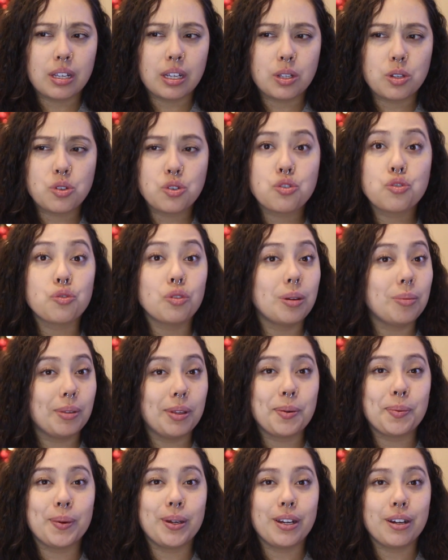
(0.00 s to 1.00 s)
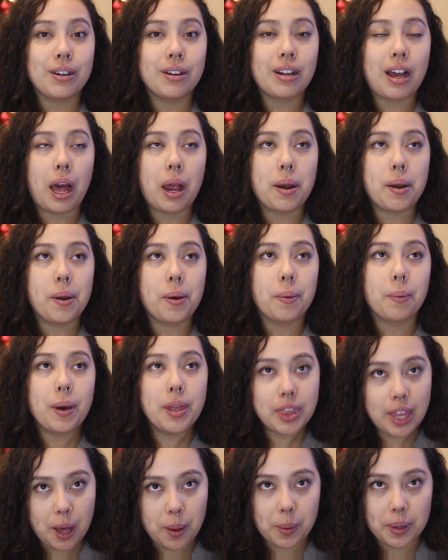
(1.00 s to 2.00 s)
extremely weird. I don't know
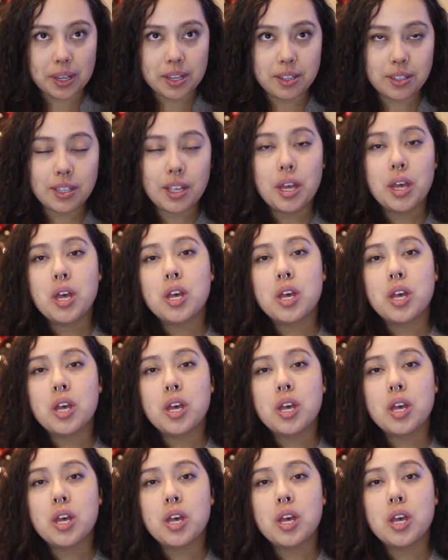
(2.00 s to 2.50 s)
what that was.